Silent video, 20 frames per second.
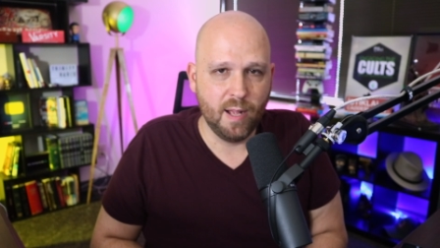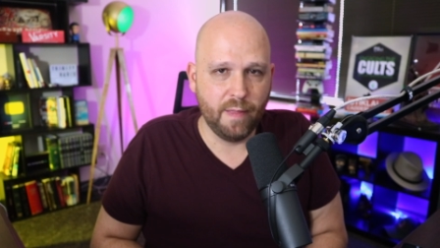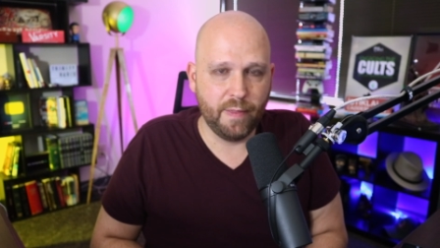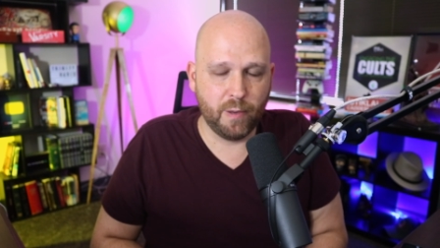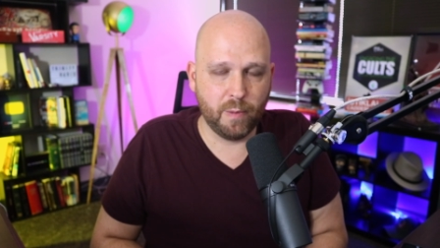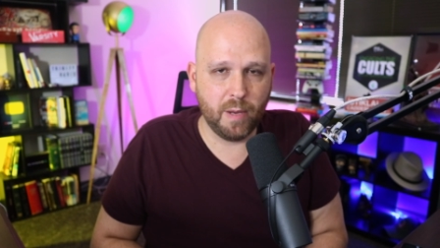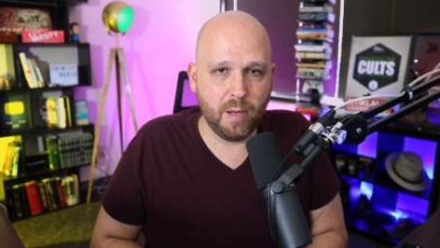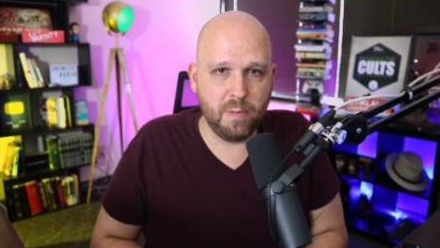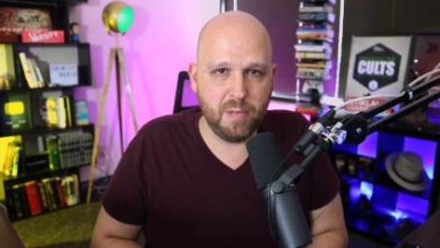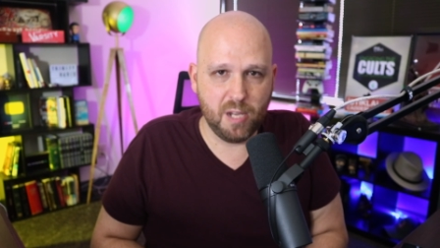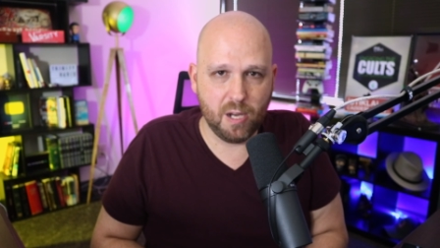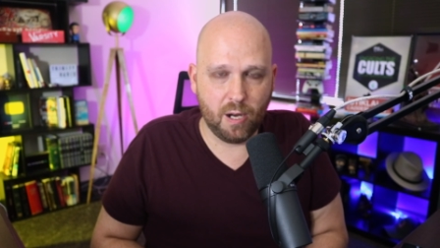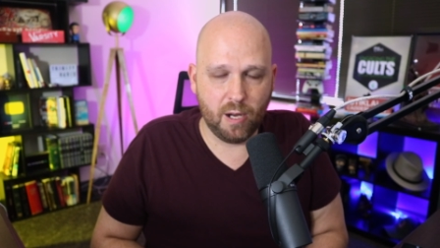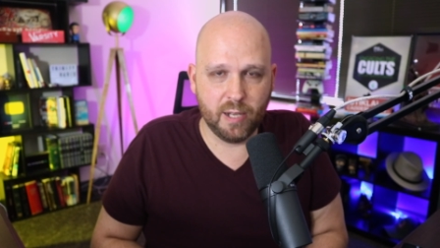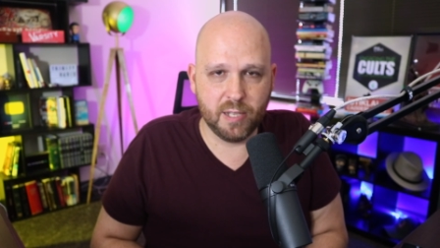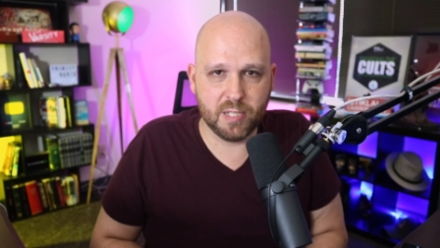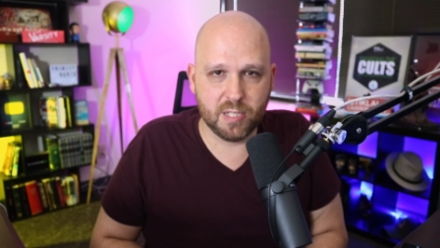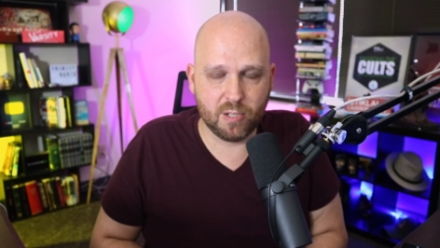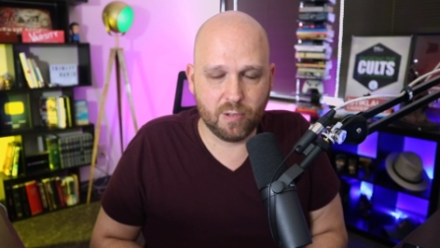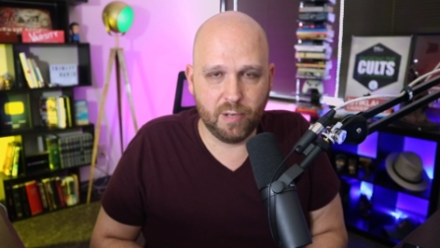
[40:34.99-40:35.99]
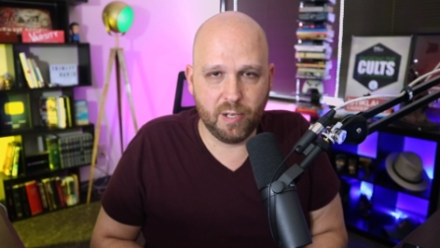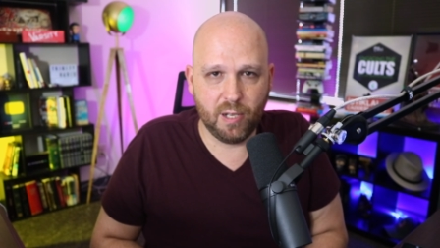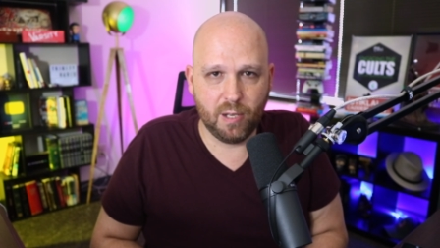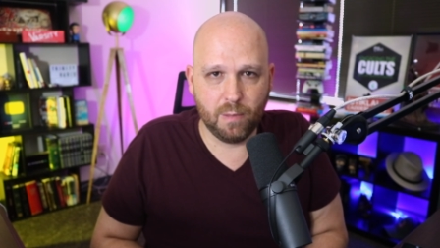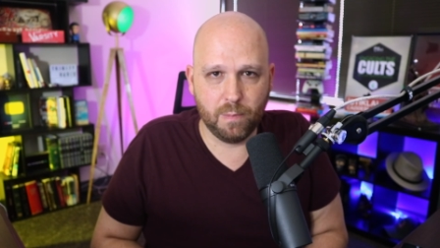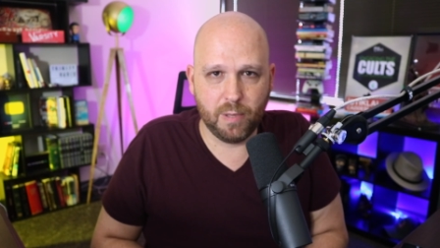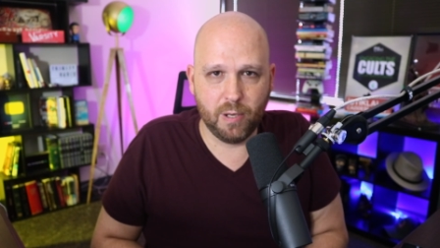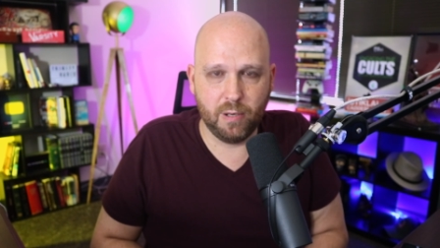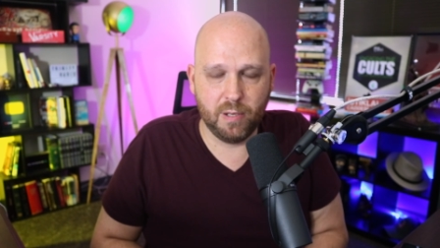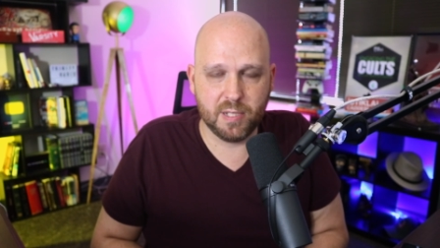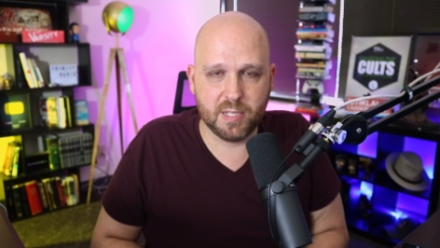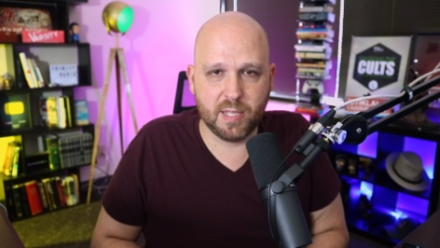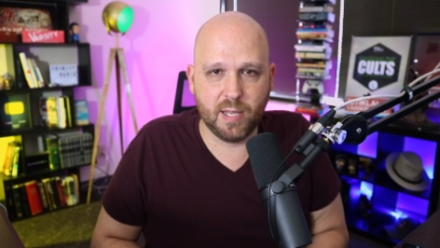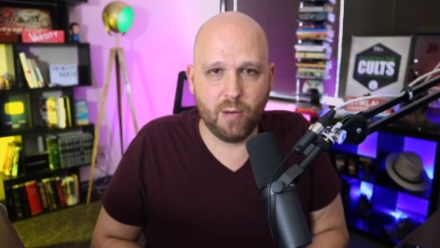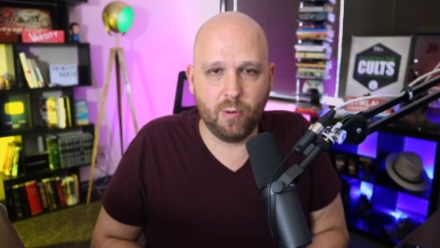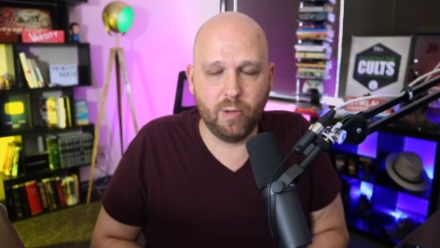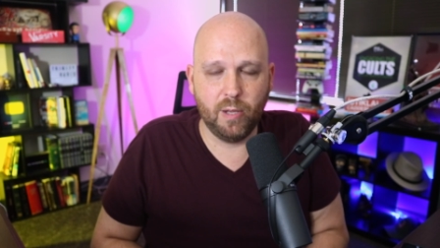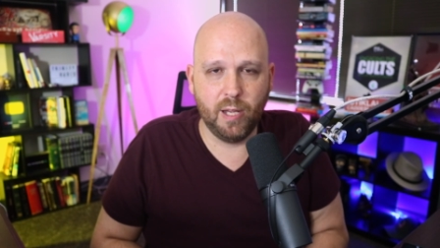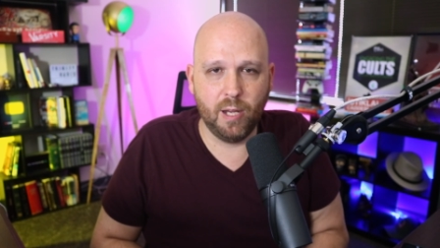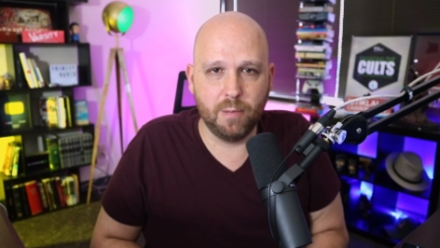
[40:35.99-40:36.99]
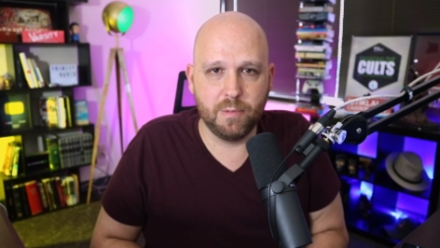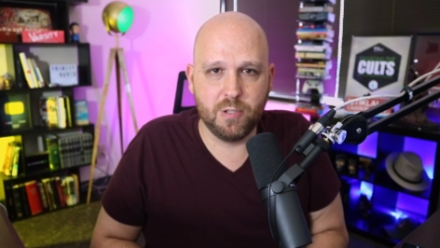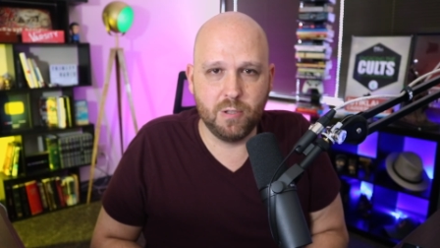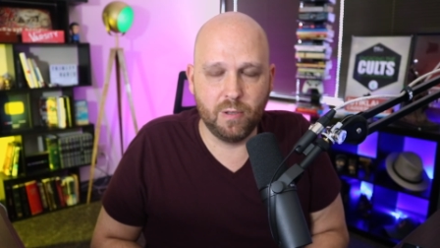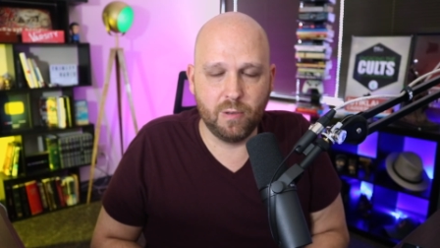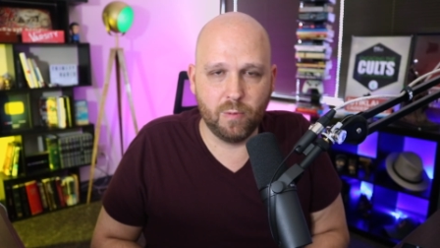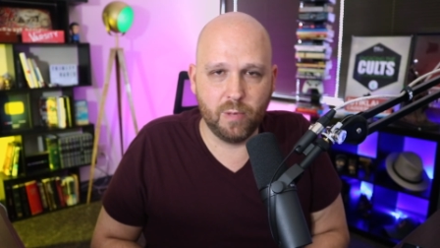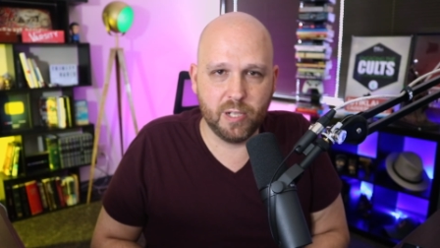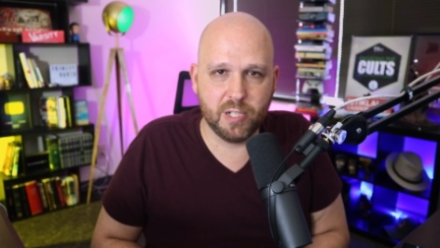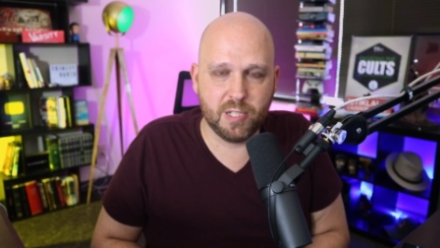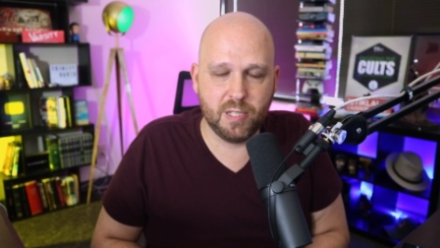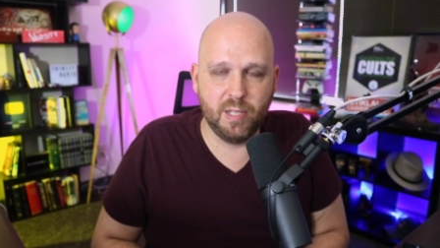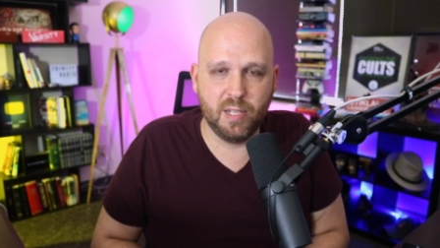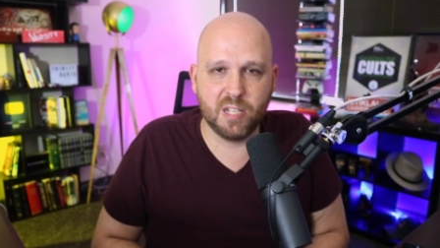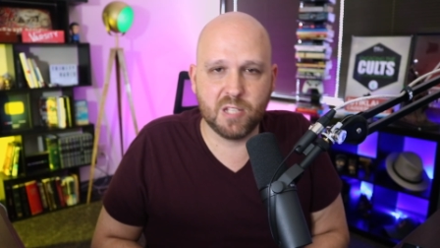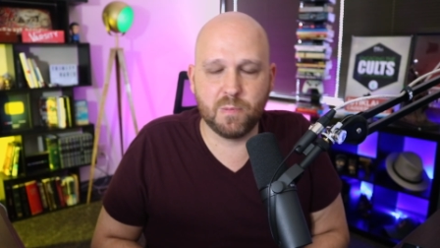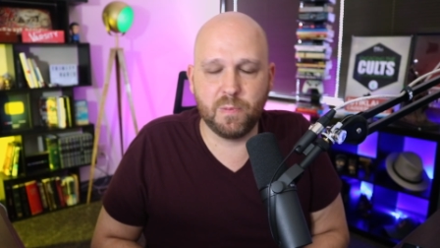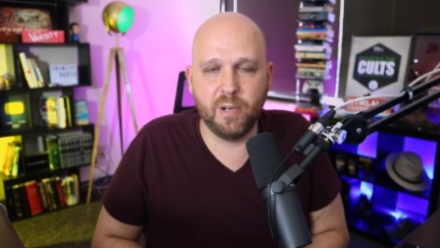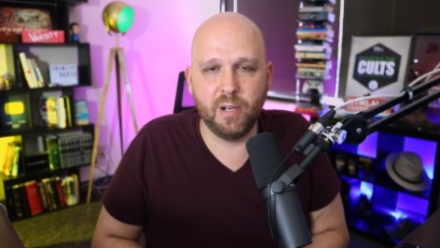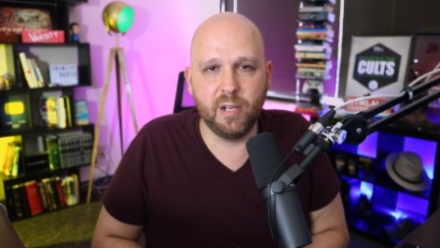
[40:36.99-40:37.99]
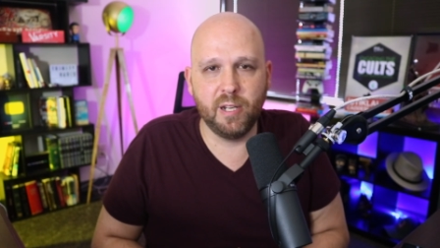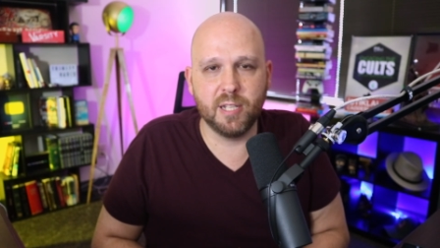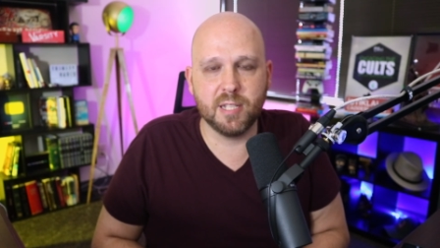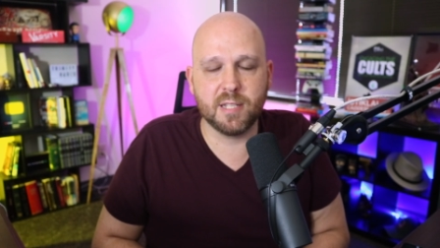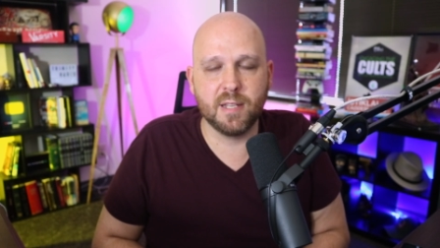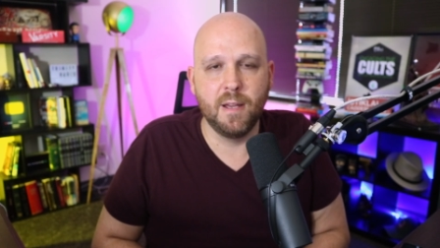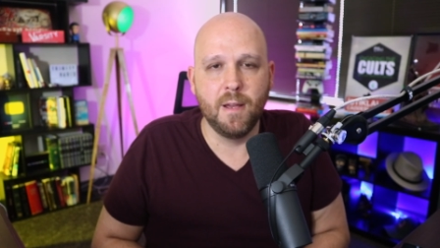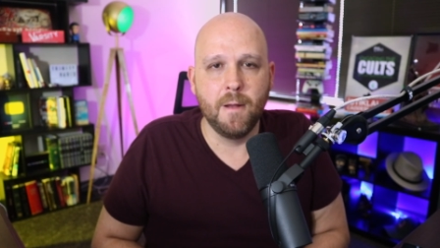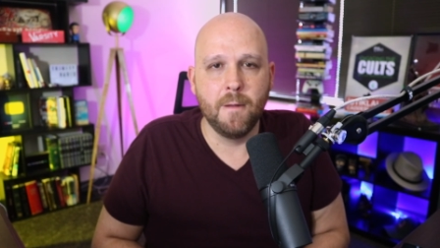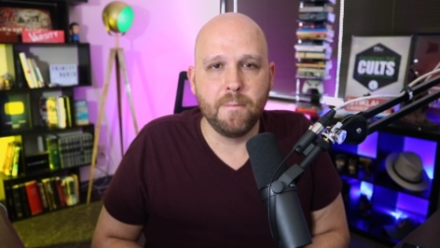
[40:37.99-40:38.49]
there may be on-screen components that will help to enrich the experience.